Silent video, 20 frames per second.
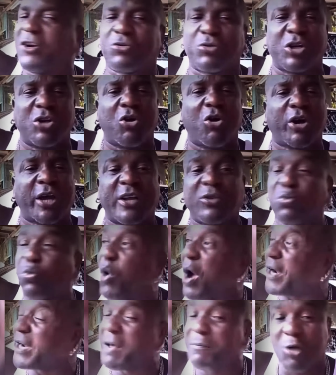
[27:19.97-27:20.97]
Negri don't get
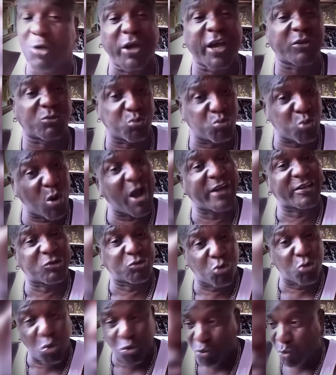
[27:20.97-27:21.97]
good water
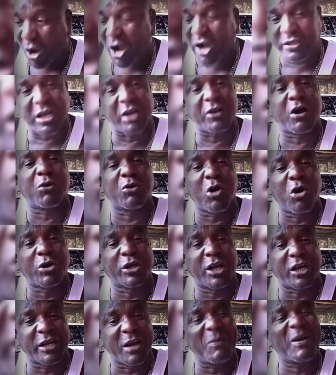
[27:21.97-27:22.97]
now.
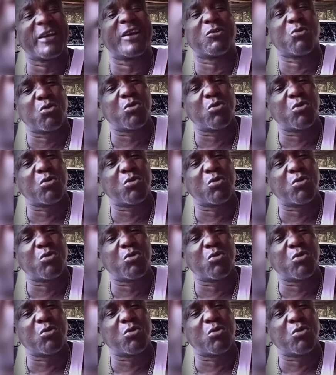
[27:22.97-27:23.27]
They might get